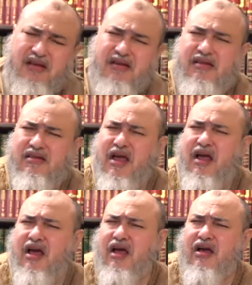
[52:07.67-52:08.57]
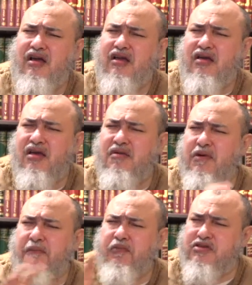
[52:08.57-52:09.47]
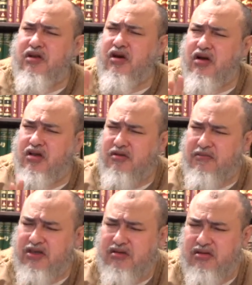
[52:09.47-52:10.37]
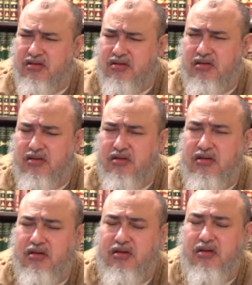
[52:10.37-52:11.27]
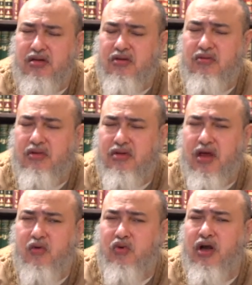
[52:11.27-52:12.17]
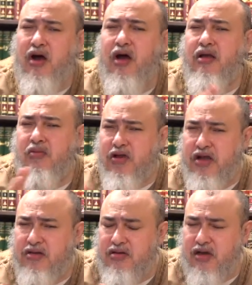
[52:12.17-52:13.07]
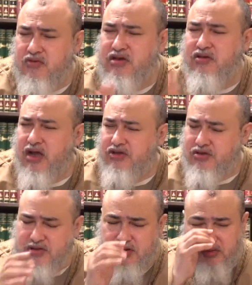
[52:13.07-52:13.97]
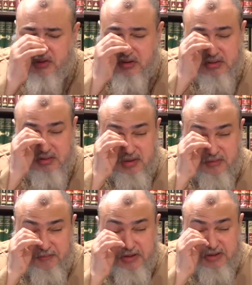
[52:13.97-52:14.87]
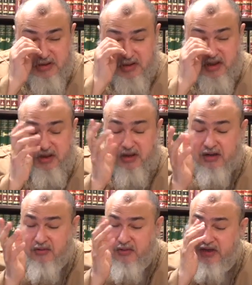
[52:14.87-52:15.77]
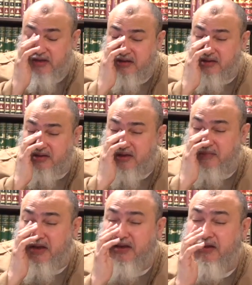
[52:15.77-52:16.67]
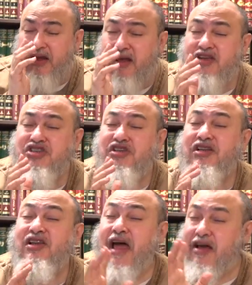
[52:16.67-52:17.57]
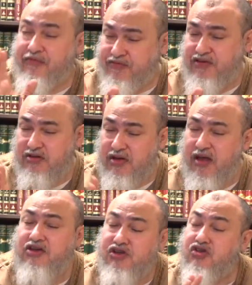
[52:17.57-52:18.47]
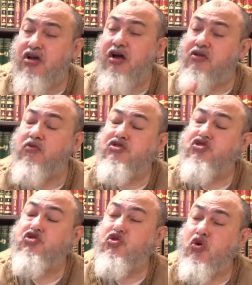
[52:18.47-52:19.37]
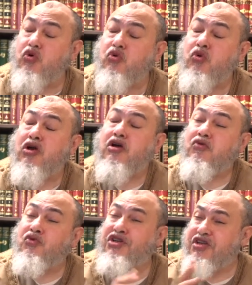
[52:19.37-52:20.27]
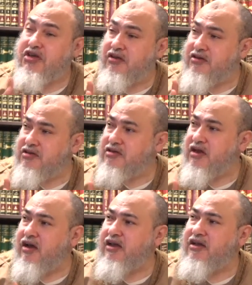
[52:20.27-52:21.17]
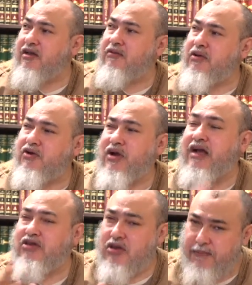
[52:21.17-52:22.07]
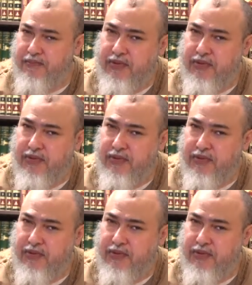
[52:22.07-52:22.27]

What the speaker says: that came up with an argument that when I read, I was a graduate student at Princeton, and I read it at the time, and I actually laughed. I actually thought it was so ridiculous that I cracked up.